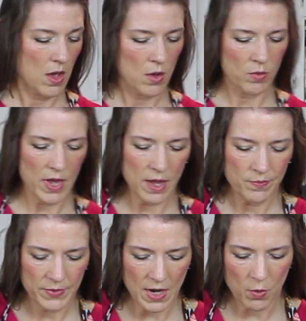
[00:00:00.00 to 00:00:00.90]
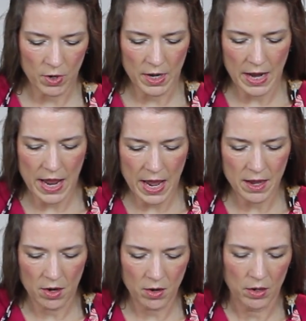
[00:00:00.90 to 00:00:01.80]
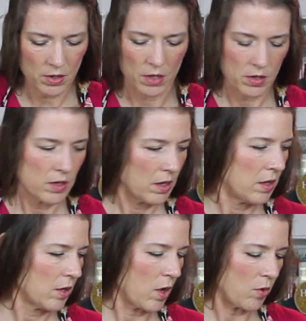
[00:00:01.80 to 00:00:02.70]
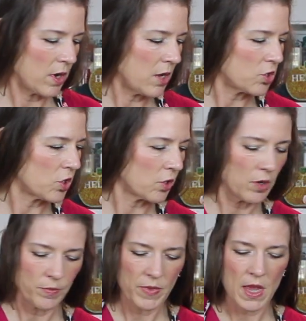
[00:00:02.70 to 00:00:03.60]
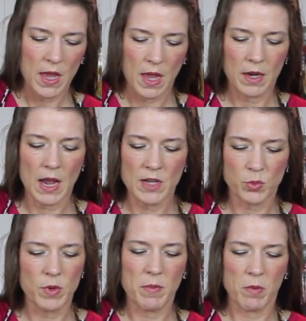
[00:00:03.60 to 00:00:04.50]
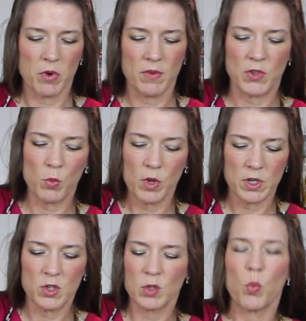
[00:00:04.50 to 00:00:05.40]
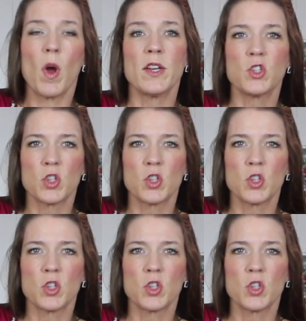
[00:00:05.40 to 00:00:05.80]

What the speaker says: Okay, now we're gonna add our coconut sugar. And guys, remember, if you wanna use white